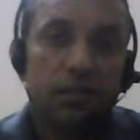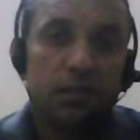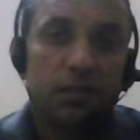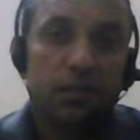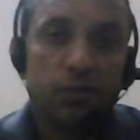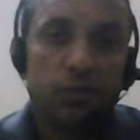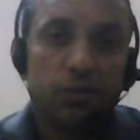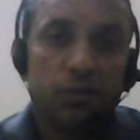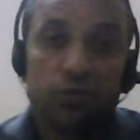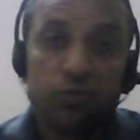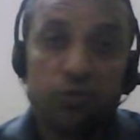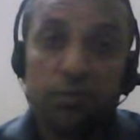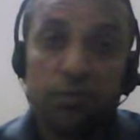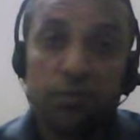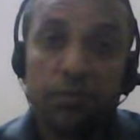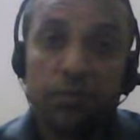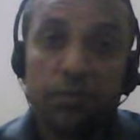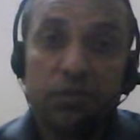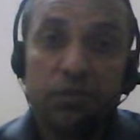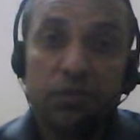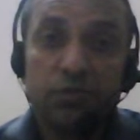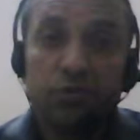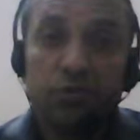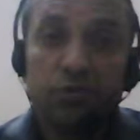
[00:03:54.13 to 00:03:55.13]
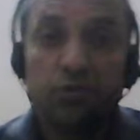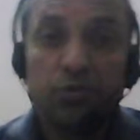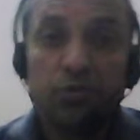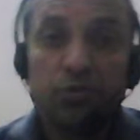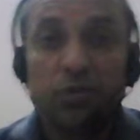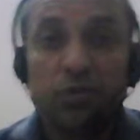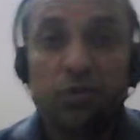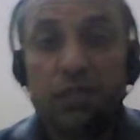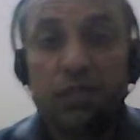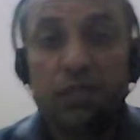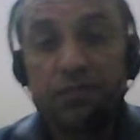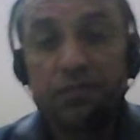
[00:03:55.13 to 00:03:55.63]
those people who
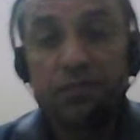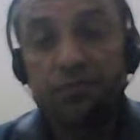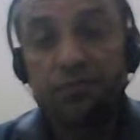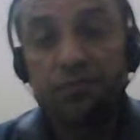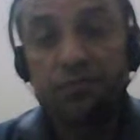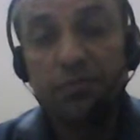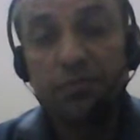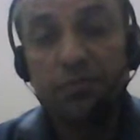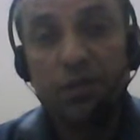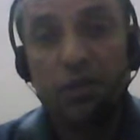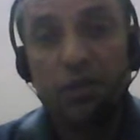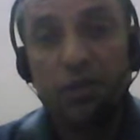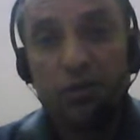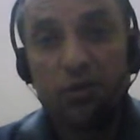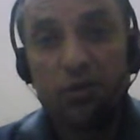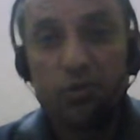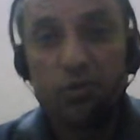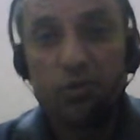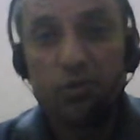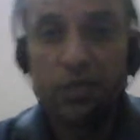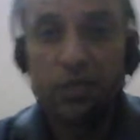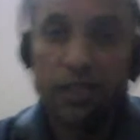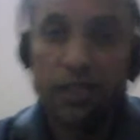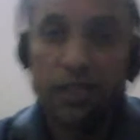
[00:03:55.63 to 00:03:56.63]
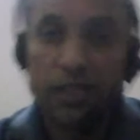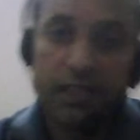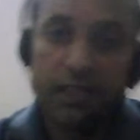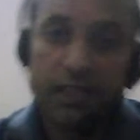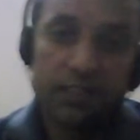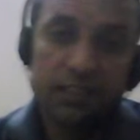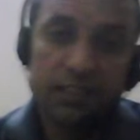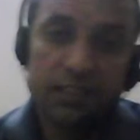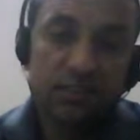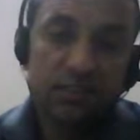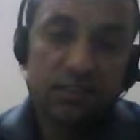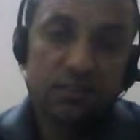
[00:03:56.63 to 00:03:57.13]
are belong to
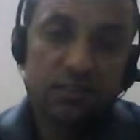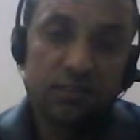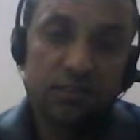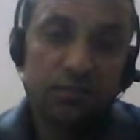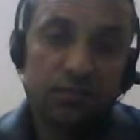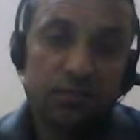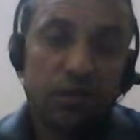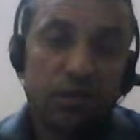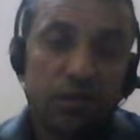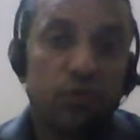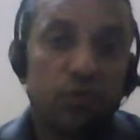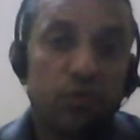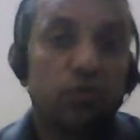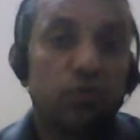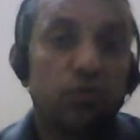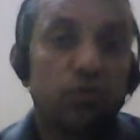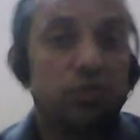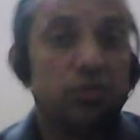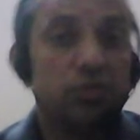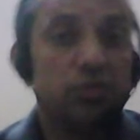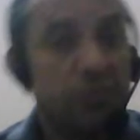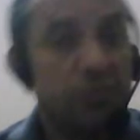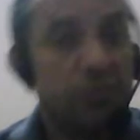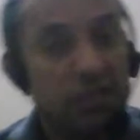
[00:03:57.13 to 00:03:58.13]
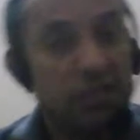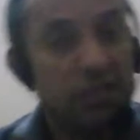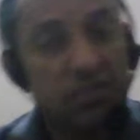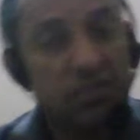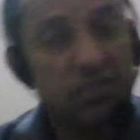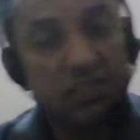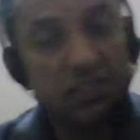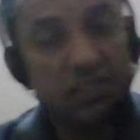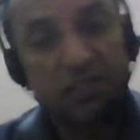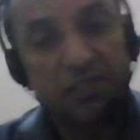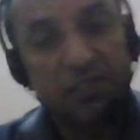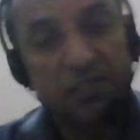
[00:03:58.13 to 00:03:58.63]
athletics, belong to
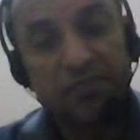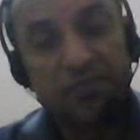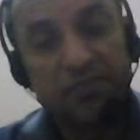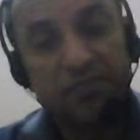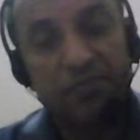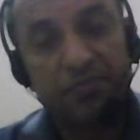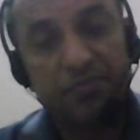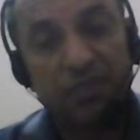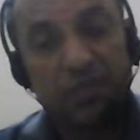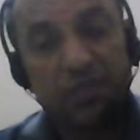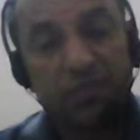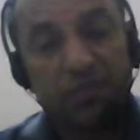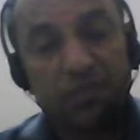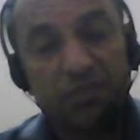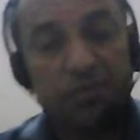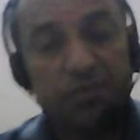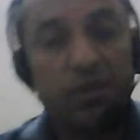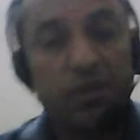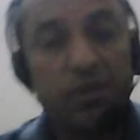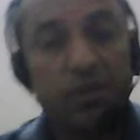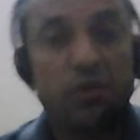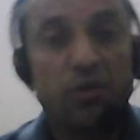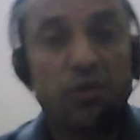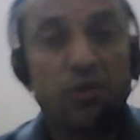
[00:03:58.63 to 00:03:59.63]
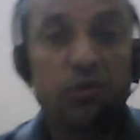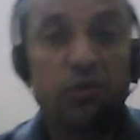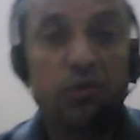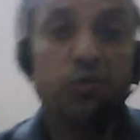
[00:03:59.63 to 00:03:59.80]
gymnastic, belong to